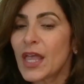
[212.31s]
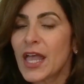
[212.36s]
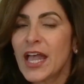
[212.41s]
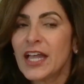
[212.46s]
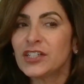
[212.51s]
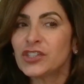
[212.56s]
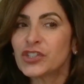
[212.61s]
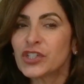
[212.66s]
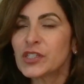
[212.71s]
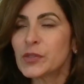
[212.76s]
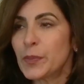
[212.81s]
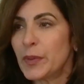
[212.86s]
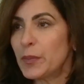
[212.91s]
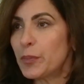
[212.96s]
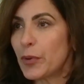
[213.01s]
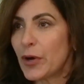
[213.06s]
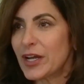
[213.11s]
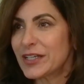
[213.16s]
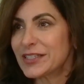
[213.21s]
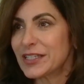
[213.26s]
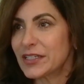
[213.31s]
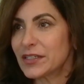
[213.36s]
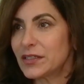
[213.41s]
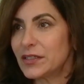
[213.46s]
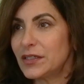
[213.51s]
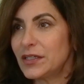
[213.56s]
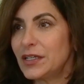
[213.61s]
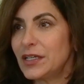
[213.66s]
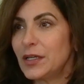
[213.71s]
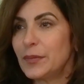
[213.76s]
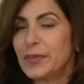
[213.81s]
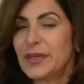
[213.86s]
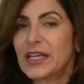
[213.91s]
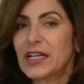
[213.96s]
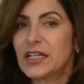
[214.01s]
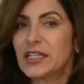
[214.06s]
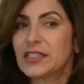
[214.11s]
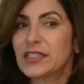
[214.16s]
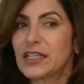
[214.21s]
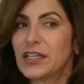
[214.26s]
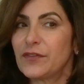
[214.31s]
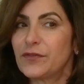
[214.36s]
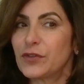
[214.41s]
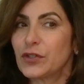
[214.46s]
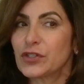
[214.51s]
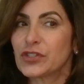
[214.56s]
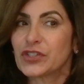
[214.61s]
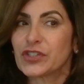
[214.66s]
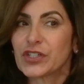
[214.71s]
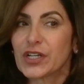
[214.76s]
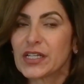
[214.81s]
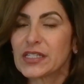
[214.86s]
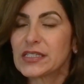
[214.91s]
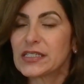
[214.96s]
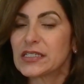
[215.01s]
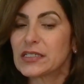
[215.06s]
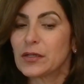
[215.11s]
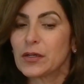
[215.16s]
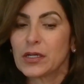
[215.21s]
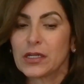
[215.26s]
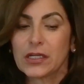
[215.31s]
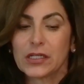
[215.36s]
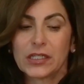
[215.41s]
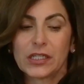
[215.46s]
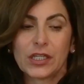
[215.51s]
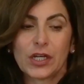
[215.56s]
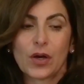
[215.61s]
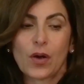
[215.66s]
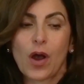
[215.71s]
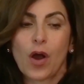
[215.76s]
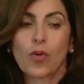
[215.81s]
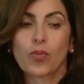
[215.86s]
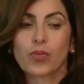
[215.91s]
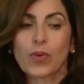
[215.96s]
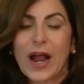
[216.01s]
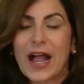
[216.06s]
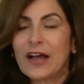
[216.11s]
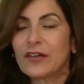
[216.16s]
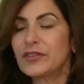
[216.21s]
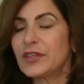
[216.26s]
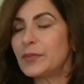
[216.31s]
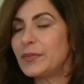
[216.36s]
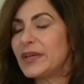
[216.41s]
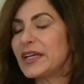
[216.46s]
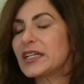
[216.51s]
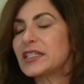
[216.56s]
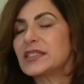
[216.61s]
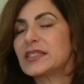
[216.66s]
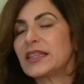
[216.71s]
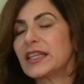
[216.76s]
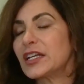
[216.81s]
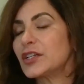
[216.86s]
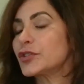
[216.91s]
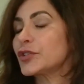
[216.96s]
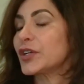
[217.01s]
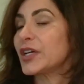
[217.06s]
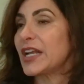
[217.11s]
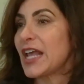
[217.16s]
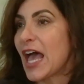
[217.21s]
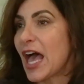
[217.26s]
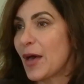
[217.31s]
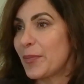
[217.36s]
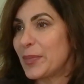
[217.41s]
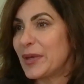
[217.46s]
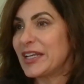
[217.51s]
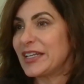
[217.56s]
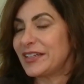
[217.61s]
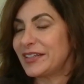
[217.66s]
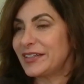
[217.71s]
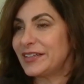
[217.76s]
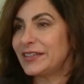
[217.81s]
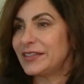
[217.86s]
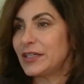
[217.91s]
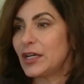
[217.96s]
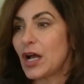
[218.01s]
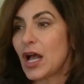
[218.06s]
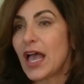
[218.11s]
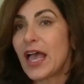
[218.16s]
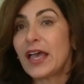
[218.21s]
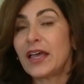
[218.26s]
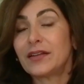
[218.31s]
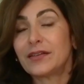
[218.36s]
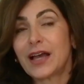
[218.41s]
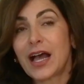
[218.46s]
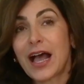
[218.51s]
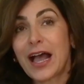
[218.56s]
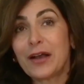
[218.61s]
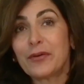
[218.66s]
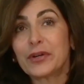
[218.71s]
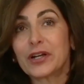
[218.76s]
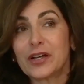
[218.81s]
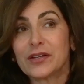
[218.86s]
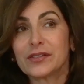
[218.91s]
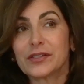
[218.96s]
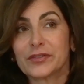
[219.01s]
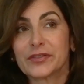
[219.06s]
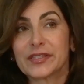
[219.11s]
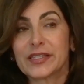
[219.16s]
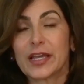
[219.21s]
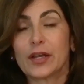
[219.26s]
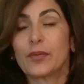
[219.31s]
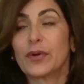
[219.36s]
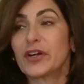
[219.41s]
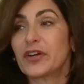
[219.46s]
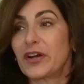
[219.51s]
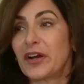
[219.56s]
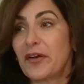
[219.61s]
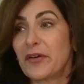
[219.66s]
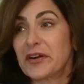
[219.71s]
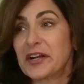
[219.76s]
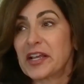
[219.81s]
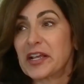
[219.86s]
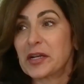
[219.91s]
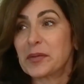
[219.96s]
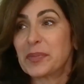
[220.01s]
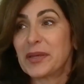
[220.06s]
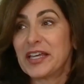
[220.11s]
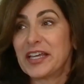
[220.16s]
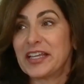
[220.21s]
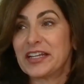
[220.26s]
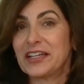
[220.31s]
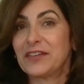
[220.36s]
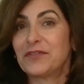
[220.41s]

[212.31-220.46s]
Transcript: and just be present. Because if you're just, around the mix, things are going to happen. And I would also say wear your Howard Hanna pin